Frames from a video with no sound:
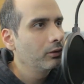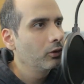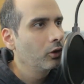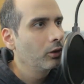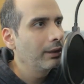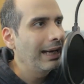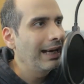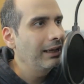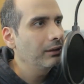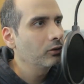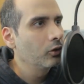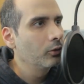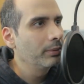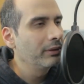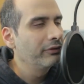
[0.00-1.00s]

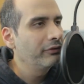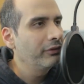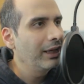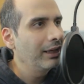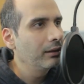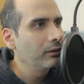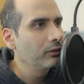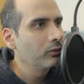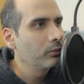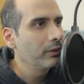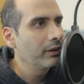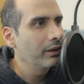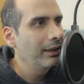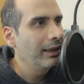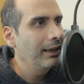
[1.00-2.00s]
askopenfiles
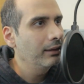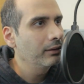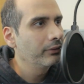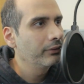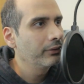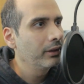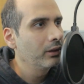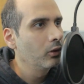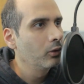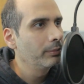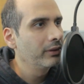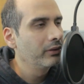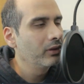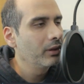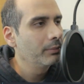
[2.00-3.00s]
with an S, it
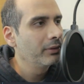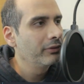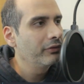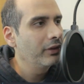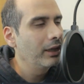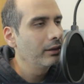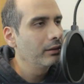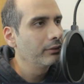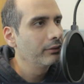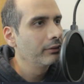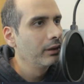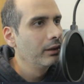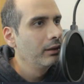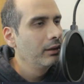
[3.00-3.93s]
opens up the files